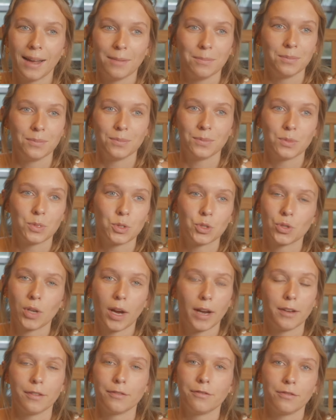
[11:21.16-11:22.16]
I'm
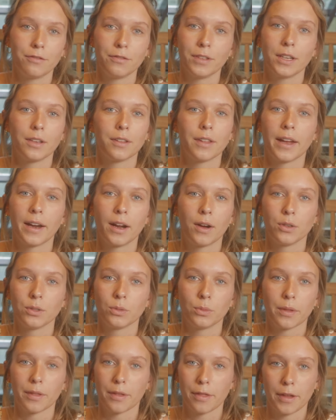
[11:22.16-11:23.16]
trying to figure that
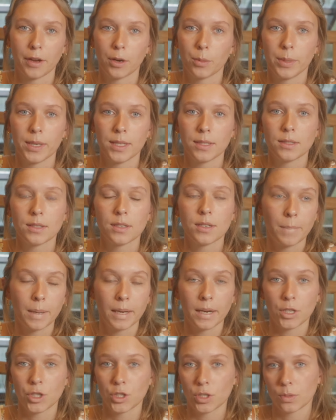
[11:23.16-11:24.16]
out with a therapist.
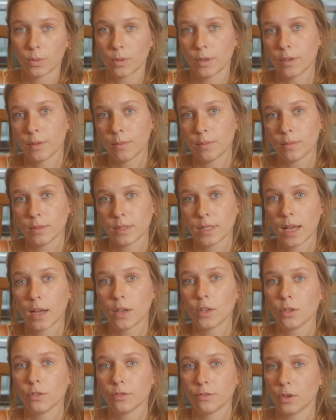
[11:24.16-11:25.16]
But I just want to
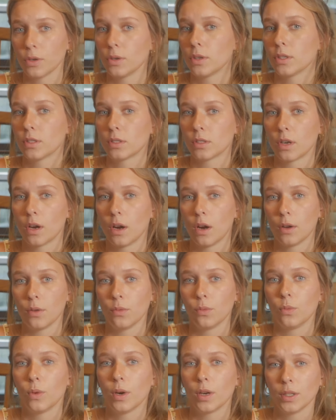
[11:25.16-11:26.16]
tell you focus
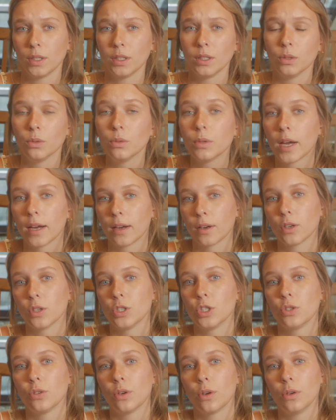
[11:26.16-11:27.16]
on what you can
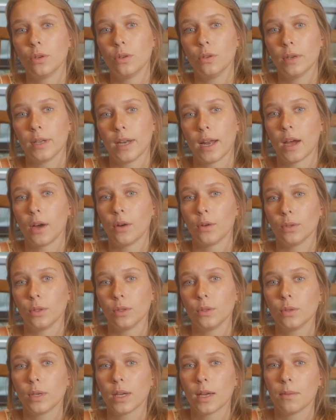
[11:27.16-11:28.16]
control and how
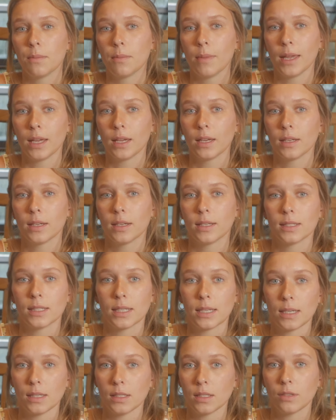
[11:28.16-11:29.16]
you can make it as
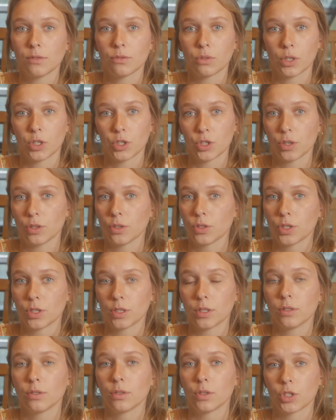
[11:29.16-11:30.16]
easy for your
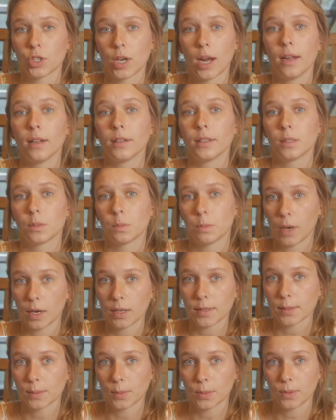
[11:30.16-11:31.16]
children or child as
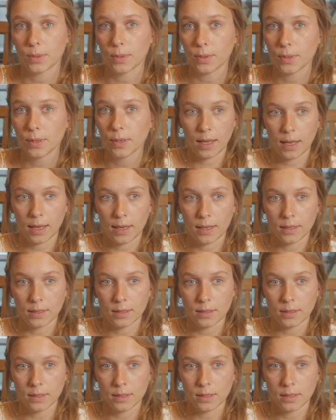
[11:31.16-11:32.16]
possible.
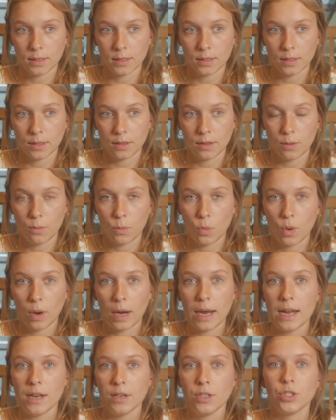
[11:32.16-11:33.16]
And the
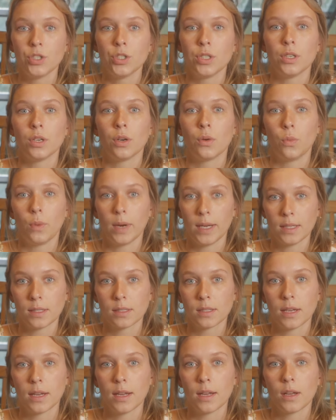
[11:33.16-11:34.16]
more energy you're
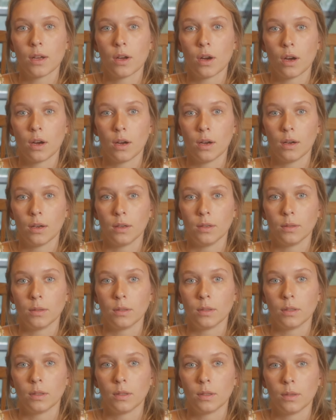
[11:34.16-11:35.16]
wasting
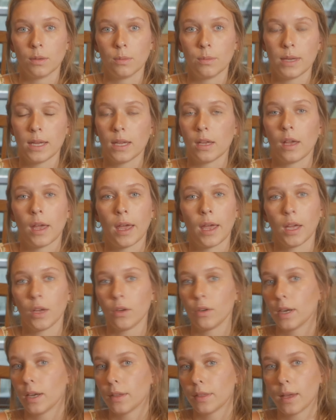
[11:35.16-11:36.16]
on being
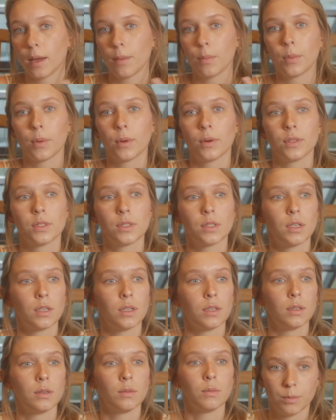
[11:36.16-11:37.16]
angry at that
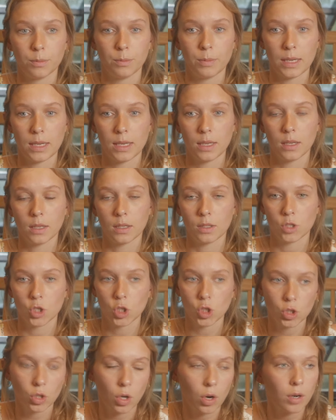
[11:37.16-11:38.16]
person, being in
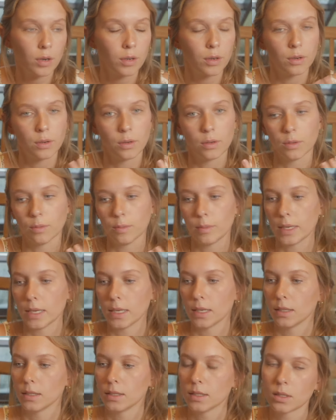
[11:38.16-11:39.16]
sorrow and
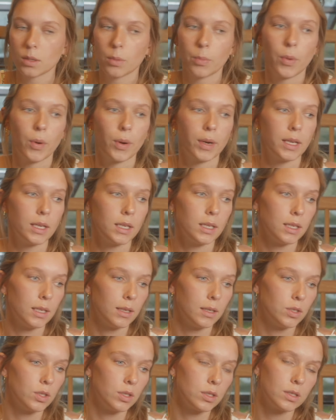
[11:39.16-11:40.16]
being disappointed
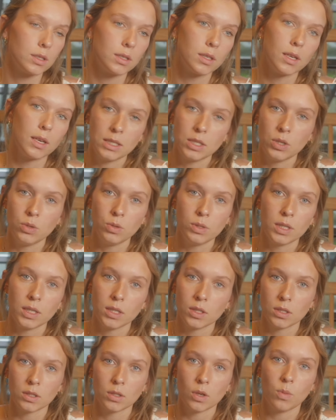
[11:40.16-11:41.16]
and just
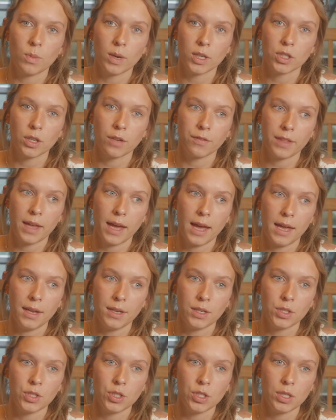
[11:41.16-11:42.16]
using so much of that
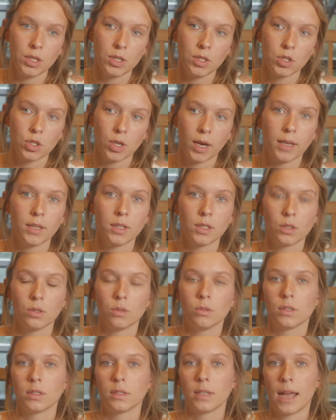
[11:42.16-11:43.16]
energy, try to
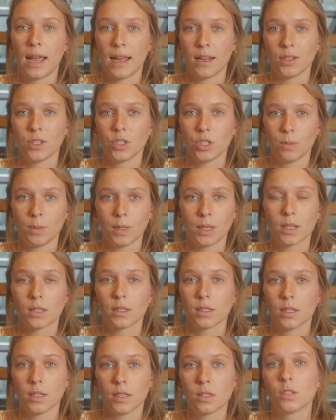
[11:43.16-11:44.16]
use the energy
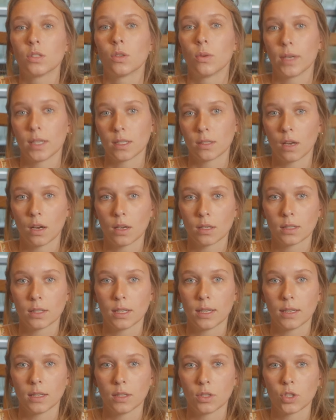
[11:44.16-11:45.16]
because it is so
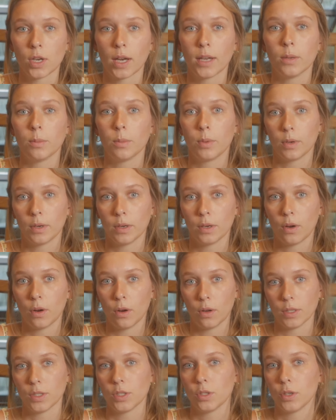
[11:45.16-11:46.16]
exhausting. Try to put it
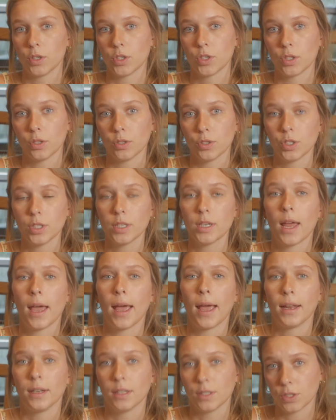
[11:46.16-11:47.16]
all into your children
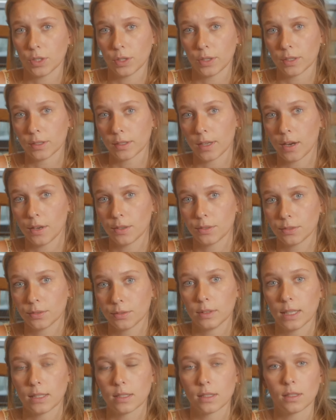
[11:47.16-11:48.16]
and into yourself.
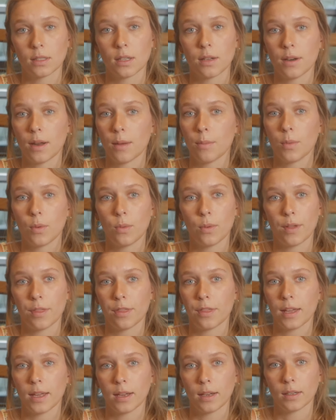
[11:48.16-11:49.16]
That's the number one
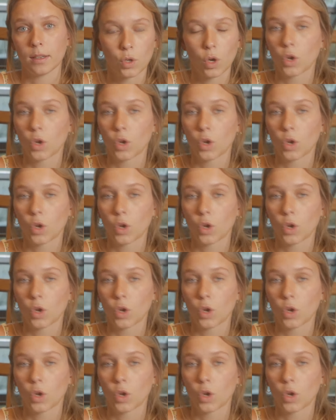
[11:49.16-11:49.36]
thing.